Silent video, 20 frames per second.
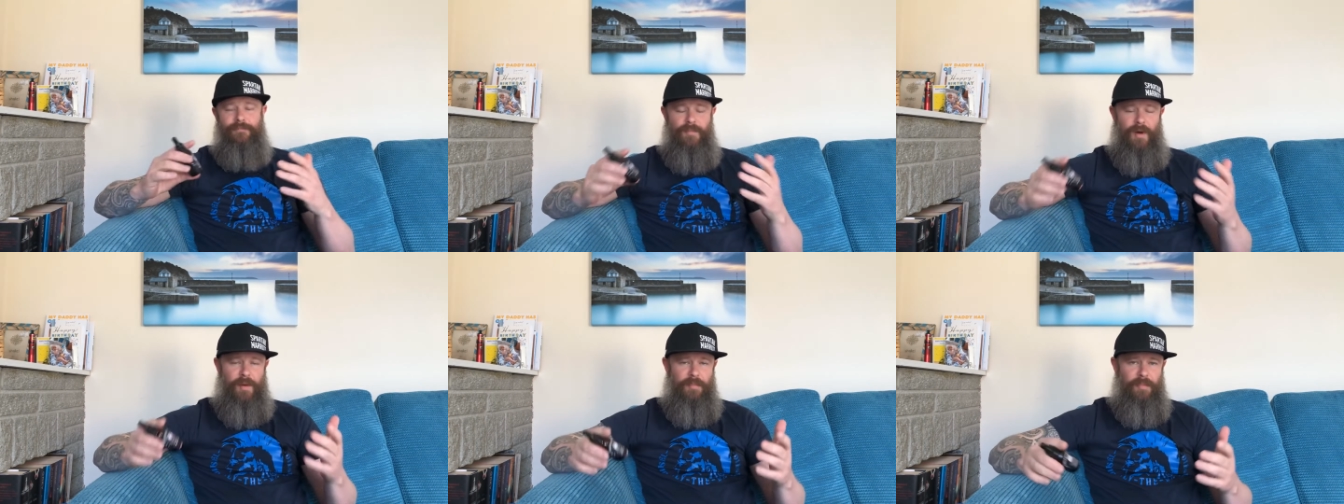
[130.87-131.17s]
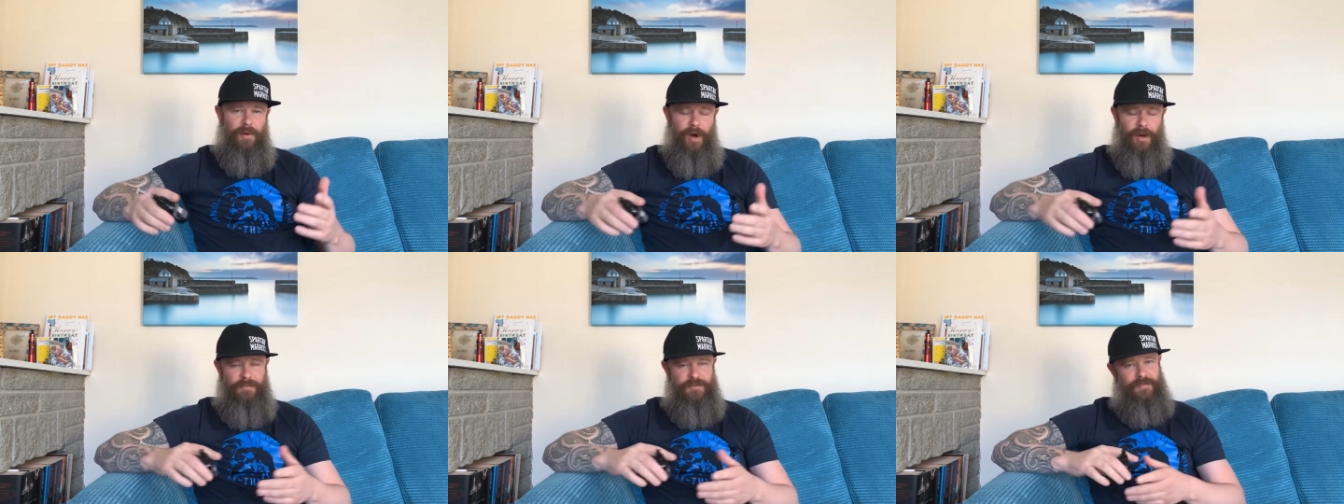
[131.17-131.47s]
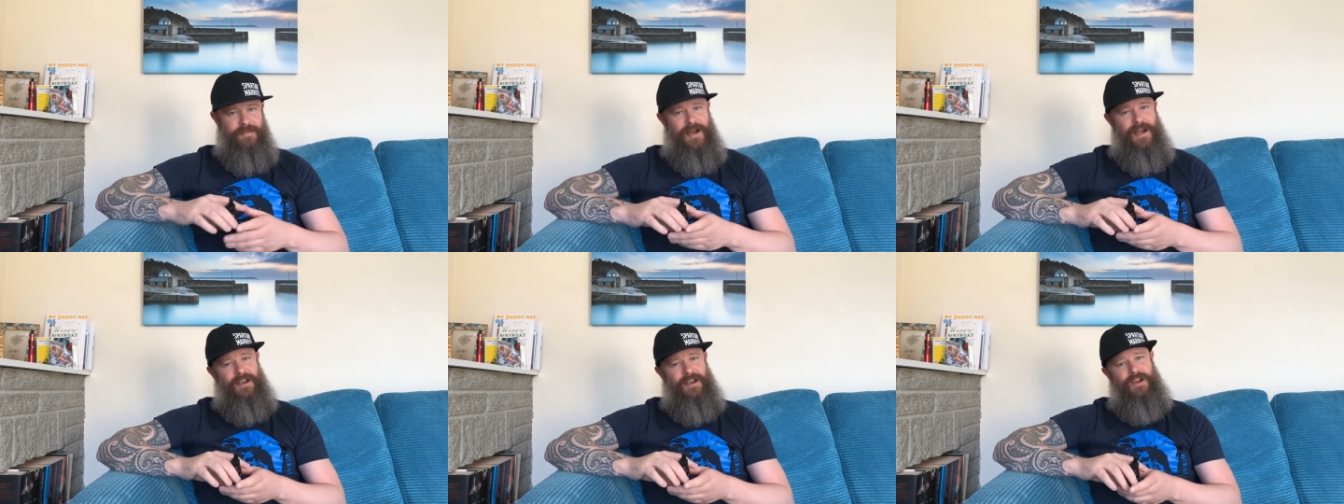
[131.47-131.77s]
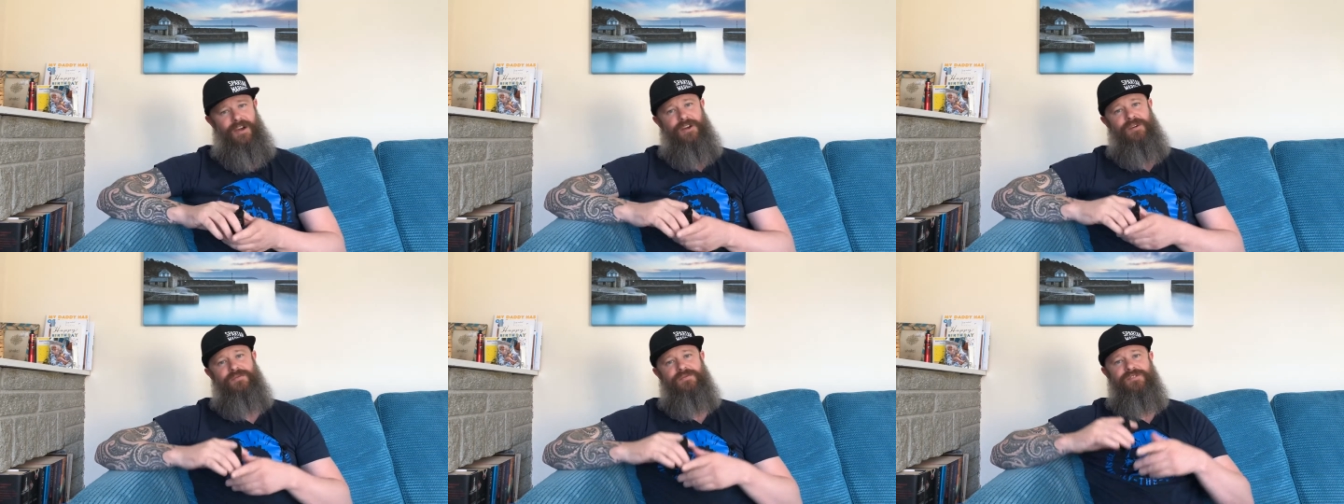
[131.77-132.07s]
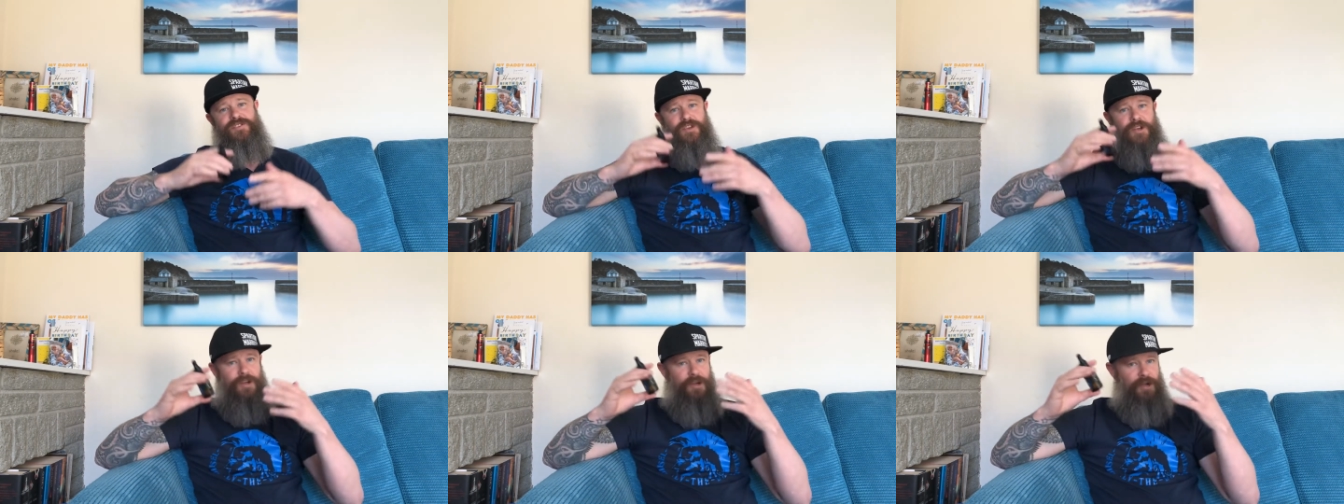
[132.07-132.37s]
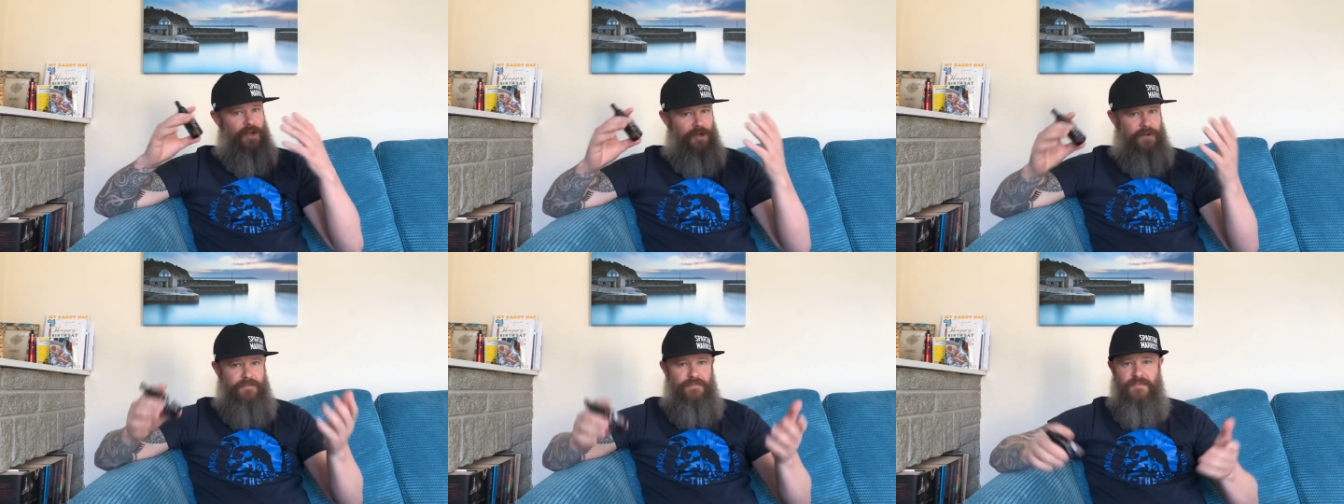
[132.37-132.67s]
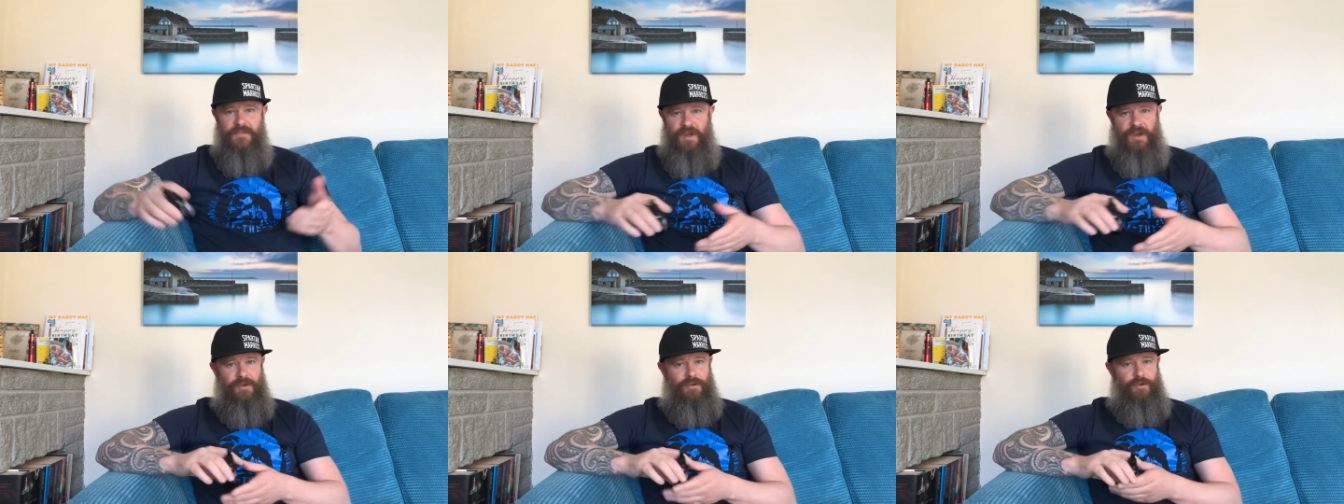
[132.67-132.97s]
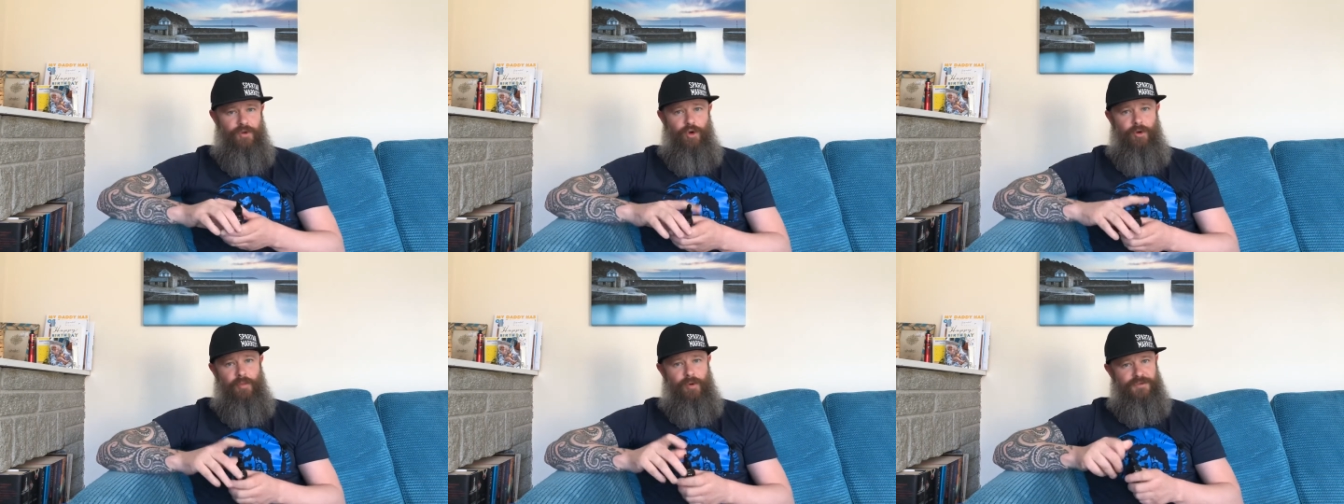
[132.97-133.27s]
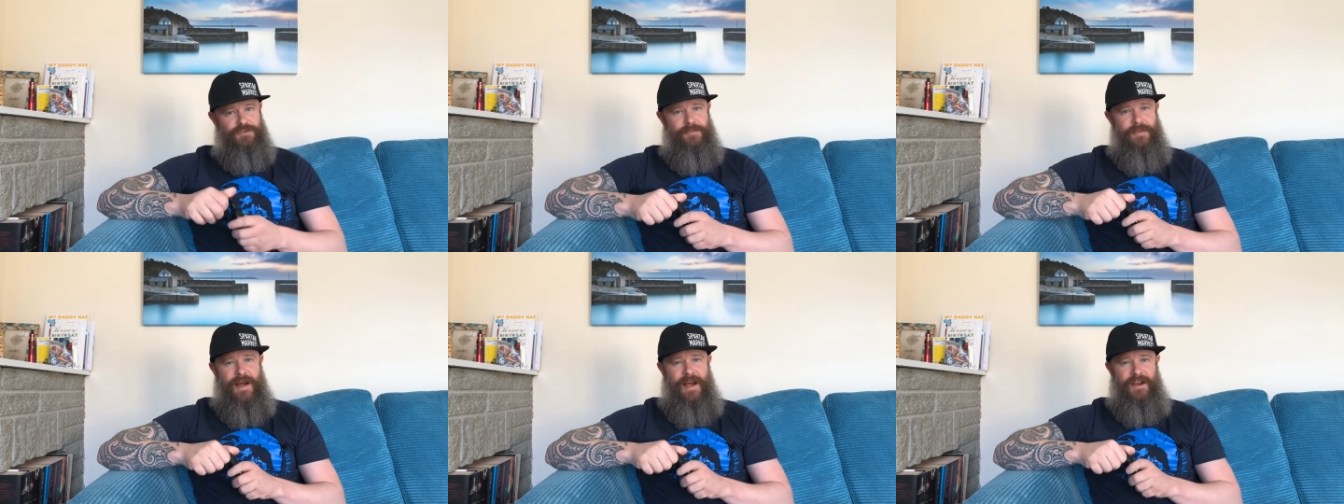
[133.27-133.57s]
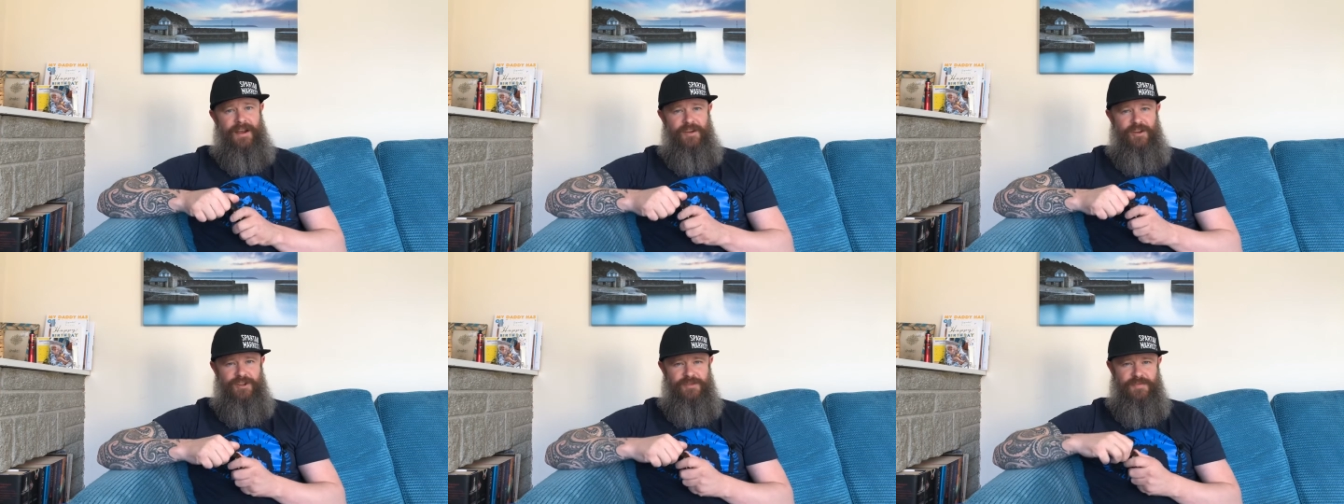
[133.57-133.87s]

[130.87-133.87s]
my pipe tobaccos, normal tobaccos,